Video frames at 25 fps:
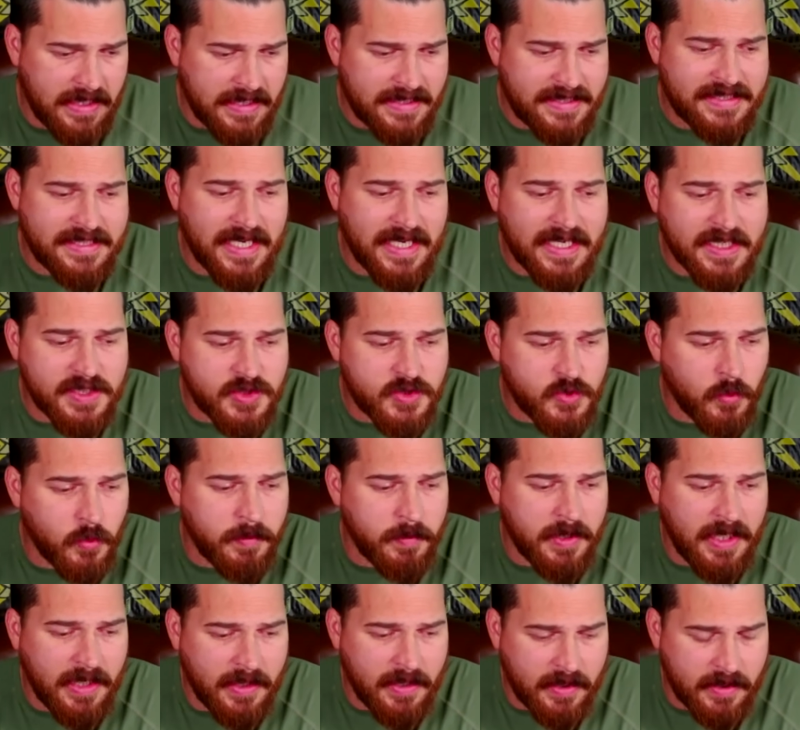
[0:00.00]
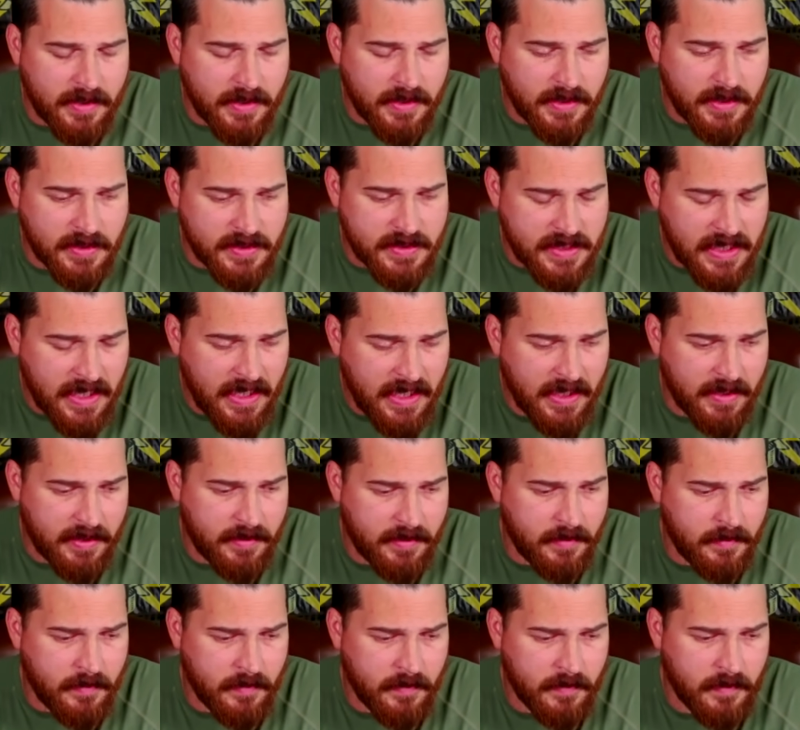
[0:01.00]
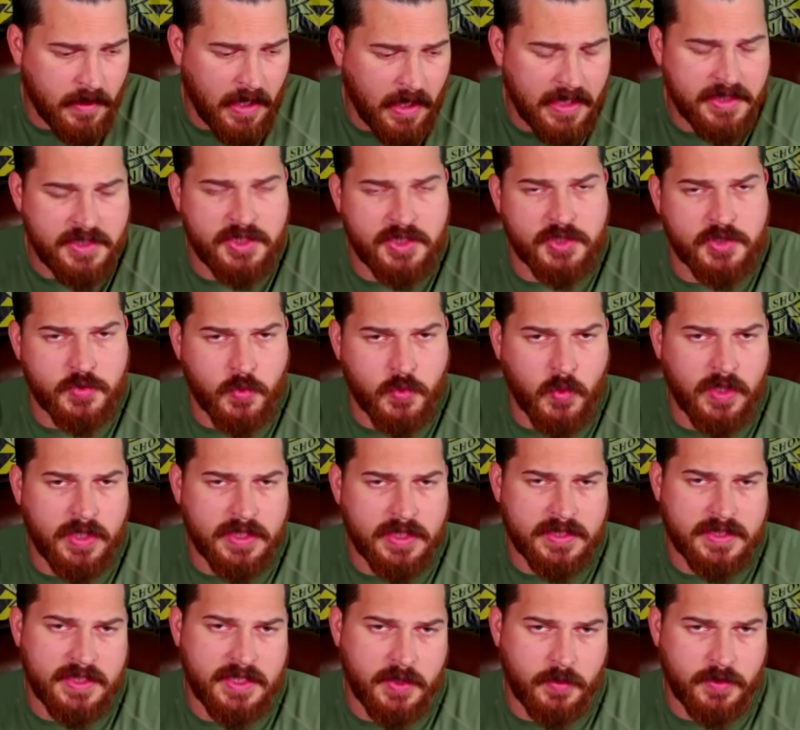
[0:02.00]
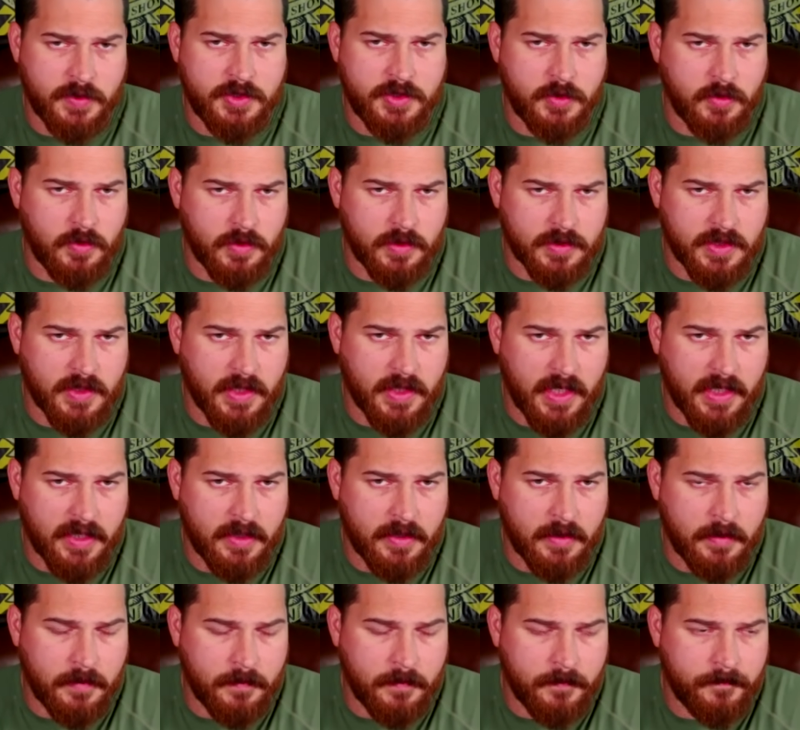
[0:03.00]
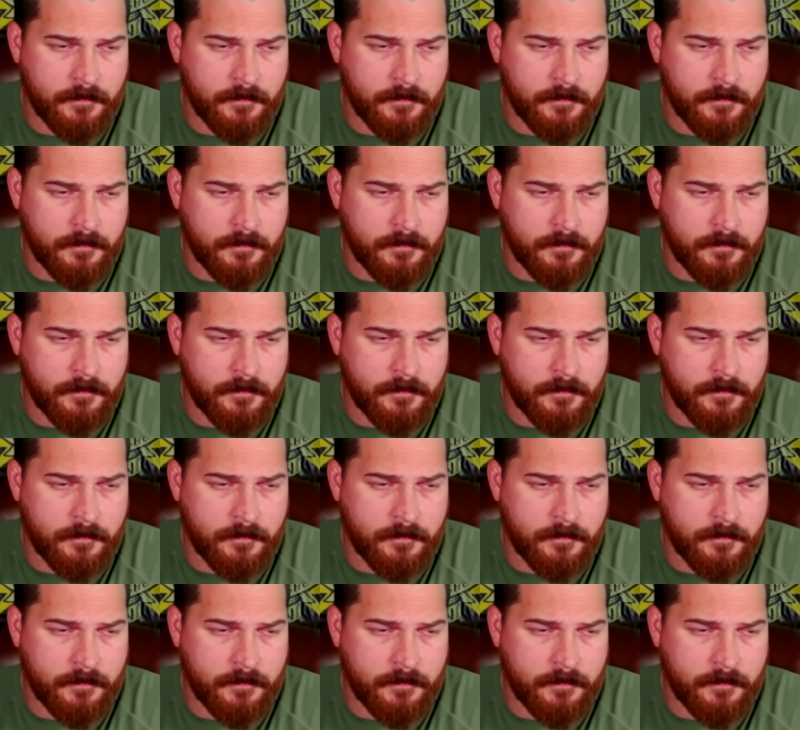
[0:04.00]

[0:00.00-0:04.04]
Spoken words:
it says to him again in his head, "I just wanted to see what you looked like."